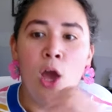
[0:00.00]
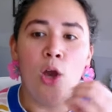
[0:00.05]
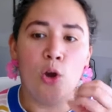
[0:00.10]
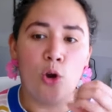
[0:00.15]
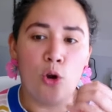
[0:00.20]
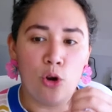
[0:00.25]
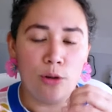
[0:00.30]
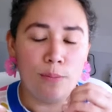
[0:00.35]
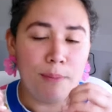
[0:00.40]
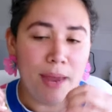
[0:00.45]

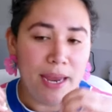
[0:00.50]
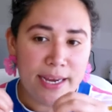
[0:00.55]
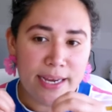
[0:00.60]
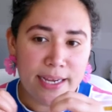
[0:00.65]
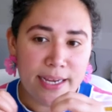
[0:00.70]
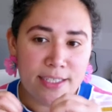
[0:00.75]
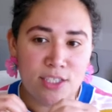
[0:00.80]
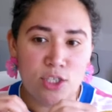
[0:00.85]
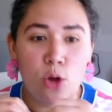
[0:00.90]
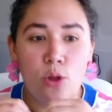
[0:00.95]
could make
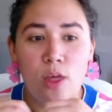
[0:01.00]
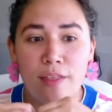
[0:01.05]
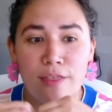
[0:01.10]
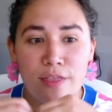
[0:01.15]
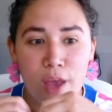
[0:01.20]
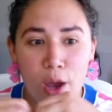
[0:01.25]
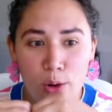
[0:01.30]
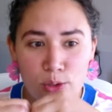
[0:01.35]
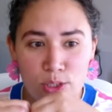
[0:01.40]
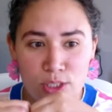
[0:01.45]
it so that
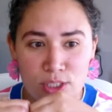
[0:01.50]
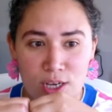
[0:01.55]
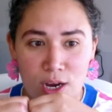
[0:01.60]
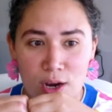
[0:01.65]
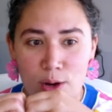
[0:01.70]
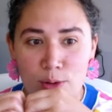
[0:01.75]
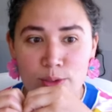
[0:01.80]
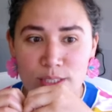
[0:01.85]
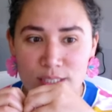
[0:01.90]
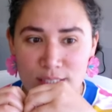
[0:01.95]
those
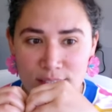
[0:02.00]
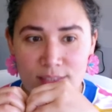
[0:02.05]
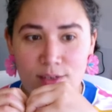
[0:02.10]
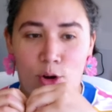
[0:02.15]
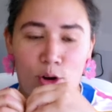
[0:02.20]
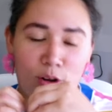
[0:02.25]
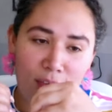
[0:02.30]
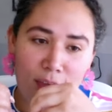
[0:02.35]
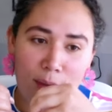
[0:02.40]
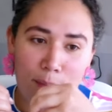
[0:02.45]
stones
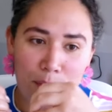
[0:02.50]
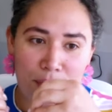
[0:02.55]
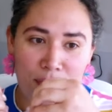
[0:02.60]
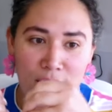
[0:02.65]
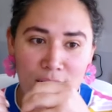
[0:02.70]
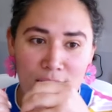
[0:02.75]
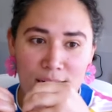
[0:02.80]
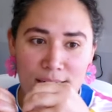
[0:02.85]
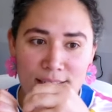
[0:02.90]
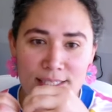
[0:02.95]
or the
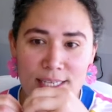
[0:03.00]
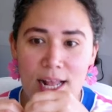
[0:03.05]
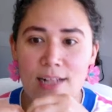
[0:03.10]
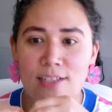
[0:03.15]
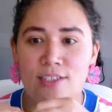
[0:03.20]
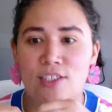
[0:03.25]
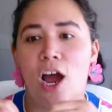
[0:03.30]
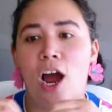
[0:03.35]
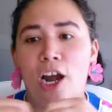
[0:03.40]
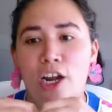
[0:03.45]
epithelial
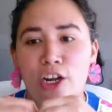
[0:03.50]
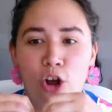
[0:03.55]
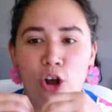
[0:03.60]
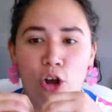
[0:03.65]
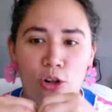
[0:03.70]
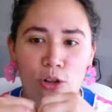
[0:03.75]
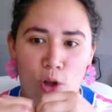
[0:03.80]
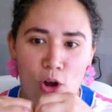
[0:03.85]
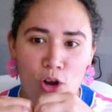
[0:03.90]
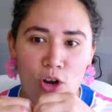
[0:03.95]
cells are no
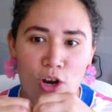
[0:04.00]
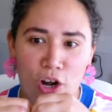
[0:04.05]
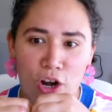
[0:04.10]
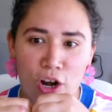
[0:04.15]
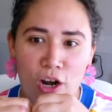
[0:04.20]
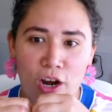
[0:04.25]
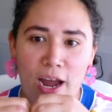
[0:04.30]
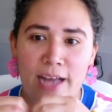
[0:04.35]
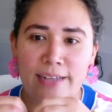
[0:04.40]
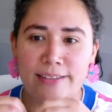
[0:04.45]

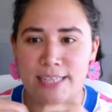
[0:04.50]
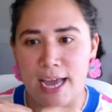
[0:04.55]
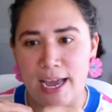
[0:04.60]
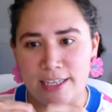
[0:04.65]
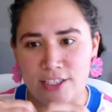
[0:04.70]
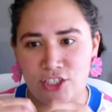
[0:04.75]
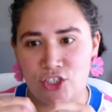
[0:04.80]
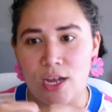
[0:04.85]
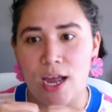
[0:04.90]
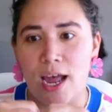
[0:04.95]
longer
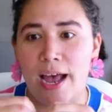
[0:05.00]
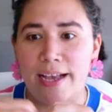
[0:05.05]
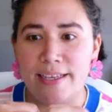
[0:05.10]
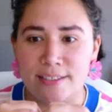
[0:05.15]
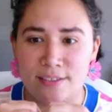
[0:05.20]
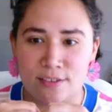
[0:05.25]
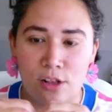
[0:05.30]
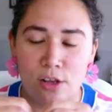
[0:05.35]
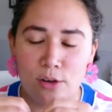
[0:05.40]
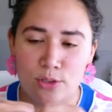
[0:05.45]
attached
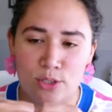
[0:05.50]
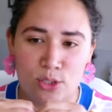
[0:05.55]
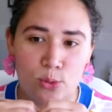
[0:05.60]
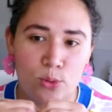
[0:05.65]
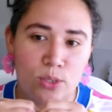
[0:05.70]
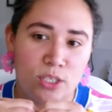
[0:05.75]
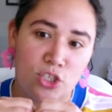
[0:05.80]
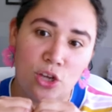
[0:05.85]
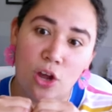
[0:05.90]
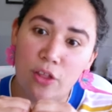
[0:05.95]
as close
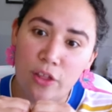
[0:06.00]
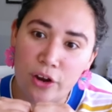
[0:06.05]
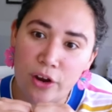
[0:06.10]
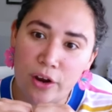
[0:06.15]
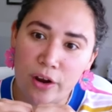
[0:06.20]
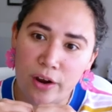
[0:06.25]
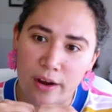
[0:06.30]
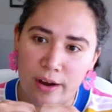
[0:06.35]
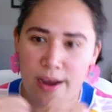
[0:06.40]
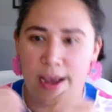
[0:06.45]
to each
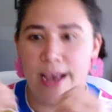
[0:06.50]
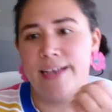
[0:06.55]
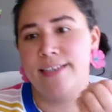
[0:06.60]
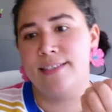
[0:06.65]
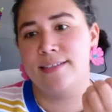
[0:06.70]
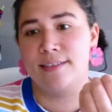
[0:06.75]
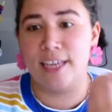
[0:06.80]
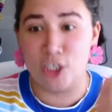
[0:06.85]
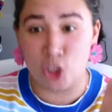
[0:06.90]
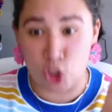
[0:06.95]
other
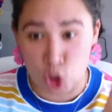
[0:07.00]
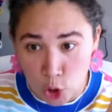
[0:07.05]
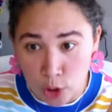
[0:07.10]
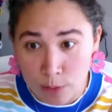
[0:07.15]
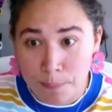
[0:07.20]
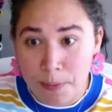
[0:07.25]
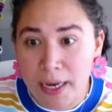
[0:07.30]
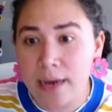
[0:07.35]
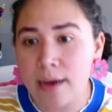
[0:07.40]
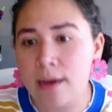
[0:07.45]
as they
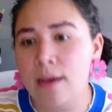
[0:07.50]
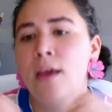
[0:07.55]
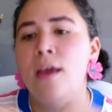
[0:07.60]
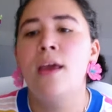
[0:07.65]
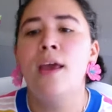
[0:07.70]
should be.